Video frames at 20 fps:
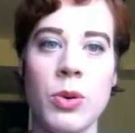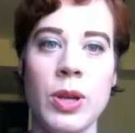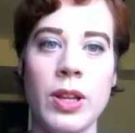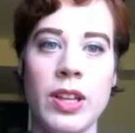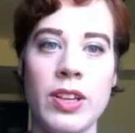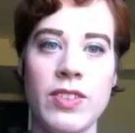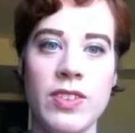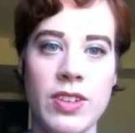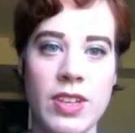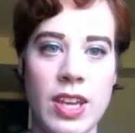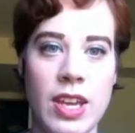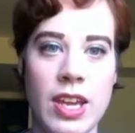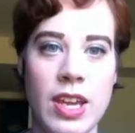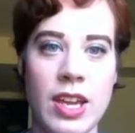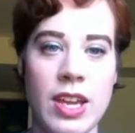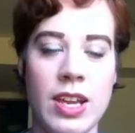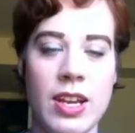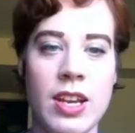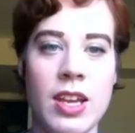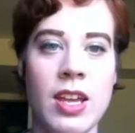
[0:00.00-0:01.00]
oily
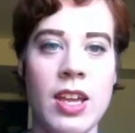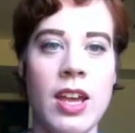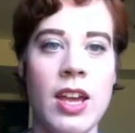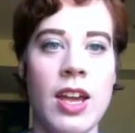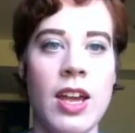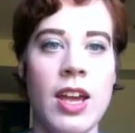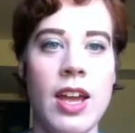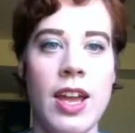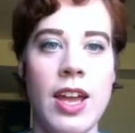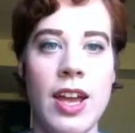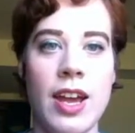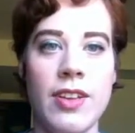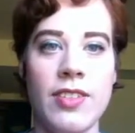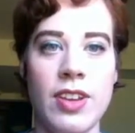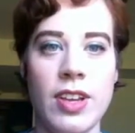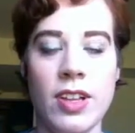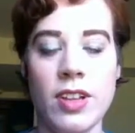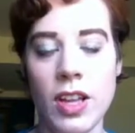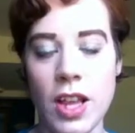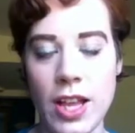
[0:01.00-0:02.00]
skin
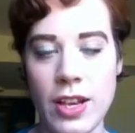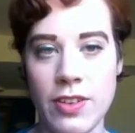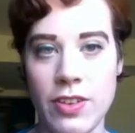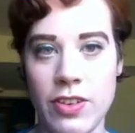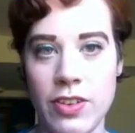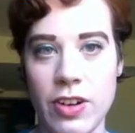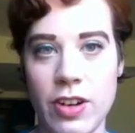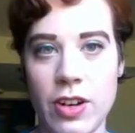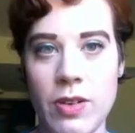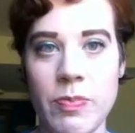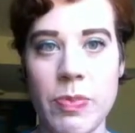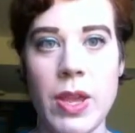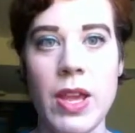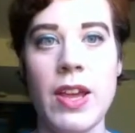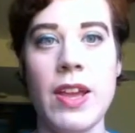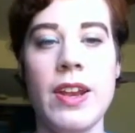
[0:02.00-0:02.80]
as a cleanser.